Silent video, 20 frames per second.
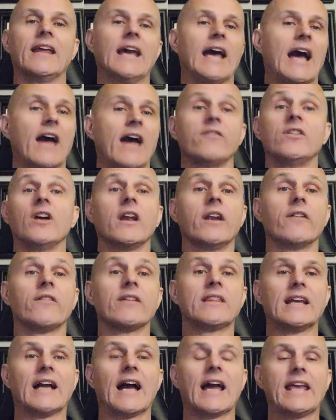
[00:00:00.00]
I've done
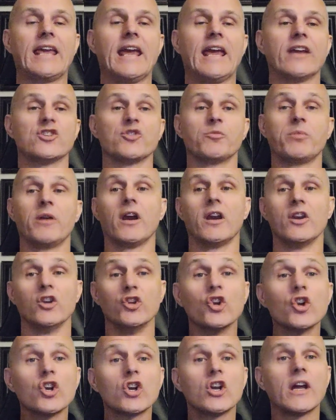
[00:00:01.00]
everything I can as your parent.
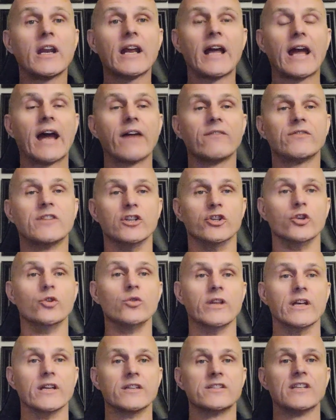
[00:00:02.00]
You're going to have to do
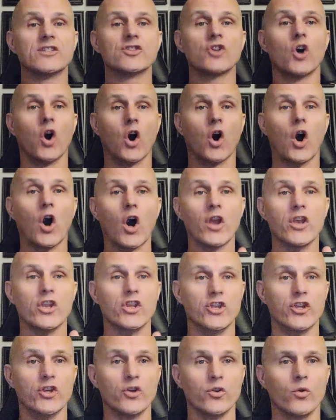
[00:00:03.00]
this. It's on
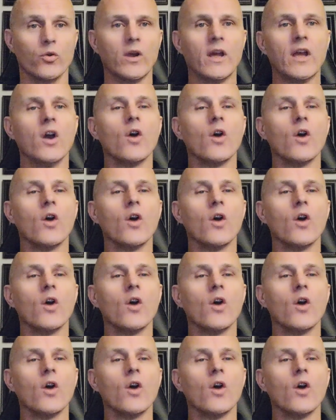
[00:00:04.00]
you.